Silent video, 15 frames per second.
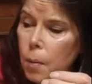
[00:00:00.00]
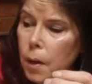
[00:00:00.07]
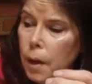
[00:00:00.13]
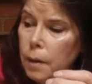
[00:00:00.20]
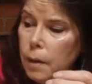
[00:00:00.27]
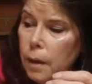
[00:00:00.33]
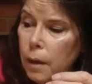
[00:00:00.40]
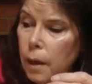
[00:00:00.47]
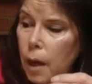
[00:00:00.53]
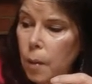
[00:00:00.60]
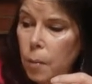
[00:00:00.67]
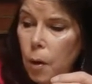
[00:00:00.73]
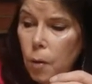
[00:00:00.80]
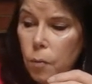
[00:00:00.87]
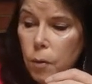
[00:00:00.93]
But I think it
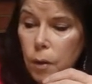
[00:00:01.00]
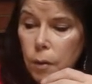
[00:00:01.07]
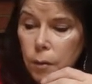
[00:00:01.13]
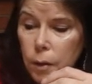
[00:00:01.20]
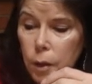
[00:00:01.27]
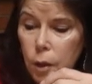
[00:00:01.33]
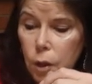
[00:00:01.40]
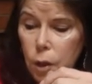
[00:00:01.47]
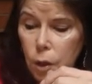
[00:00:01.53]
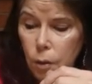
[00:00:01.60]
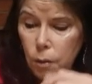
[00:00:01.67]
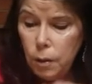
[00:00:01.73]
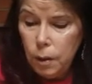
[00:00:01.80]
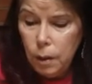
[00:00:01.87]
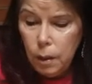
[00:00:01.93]
came out really, really
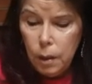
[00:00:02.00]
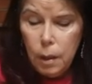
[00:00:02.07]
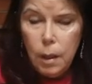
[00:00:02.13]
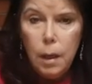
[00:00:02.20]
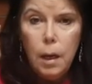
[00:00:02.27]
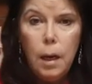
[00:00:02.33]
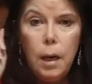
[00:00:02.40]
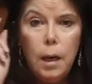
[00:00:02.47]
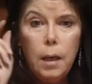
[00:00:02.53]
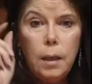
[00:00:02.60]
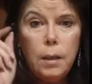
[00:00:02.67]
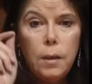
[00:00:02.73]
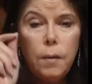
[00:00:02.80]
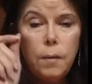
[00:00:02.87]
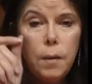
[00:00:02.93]
cute. And
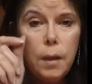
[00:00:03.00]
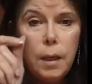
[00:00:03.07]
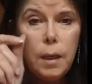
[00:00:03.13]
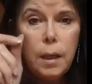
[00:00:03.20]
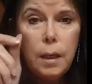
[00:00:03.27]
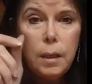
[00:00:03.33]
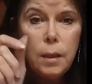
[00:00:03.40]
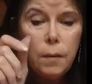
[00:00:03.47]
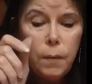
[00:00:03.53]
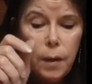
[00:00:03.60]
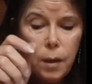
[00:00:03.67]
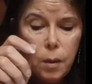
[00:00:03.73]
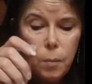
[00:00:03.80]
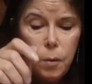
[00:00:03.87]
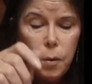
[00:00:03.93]
the kit is
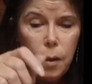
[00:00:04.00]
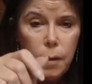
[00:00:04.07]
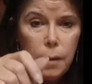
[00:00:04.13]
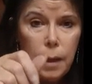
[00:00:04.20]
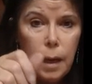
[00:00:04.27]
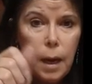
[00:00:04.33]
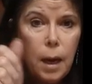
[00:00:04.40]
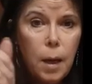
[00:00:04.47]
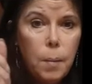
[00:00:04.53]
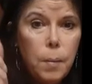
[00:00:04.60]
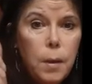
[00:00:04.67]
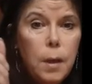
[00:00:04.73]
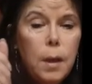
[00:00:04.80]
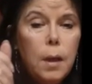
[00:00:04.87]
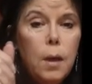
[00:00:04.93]
available on the app.
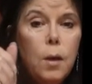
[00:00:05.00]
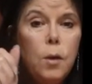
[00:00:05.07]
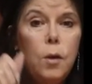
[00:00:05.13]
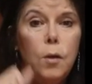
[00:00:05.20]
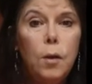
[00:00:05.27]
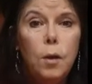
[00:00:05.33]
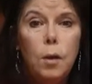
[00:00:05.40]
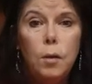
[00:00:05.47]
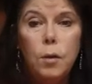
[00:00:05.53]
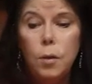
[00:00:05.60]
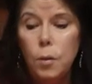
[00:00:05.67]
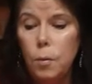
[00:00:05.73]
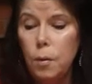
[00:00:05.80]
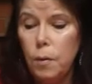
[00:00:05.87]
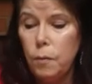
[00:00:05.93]
You can
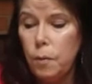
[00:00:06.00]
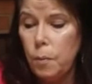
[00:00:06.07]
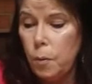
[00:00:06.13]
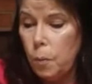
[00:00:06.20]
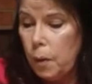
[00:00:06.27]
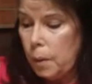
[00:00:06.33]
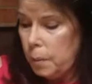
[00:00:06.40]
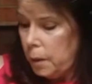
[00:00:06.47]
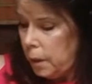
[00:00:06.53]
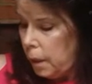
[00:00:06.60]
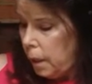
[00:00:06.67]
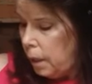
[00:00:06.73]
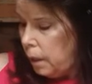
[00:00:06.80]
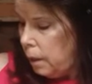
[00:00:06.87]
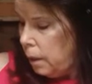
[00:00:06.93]
also order it from the
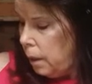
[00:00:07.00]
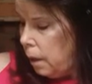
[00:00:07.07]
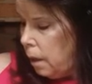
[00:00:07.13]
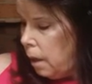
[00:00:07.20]
website.